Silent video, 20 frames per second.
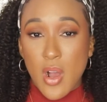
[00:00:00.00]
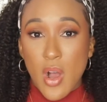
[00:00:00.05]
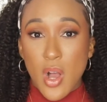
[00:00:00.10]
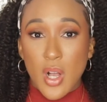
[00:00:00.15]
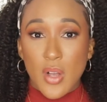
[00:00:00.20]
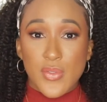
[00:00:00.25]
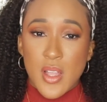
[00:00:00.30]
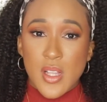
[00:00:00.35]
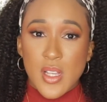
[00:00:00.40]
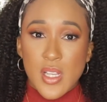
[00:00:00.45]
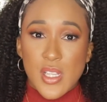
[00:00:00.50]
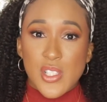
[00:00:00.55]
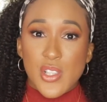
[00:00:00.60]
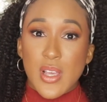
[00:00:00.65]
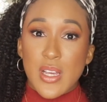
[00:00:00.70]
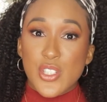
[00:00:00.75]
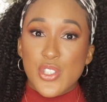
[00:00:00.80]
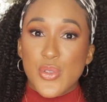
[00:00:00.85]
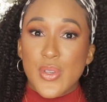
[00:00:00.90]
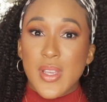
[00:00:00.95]
off so
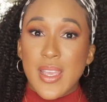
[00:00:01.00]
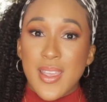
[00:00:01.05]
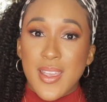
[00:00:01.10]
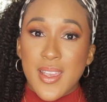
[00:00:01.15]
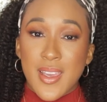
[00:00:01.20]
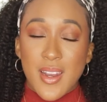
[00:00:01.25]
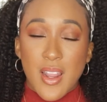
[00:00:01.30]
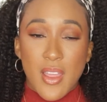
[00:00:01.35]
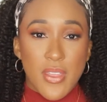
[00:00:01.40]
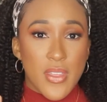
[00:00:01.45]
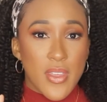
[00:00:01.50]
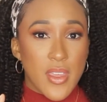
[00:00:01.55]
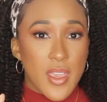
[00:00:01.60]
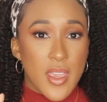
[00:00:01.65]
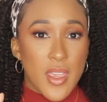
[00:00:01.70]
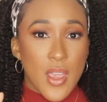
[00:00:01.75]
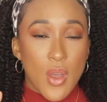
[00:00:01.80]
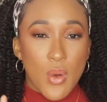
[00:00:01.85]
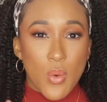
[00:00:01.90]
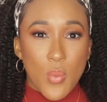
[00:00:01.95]
that you can get the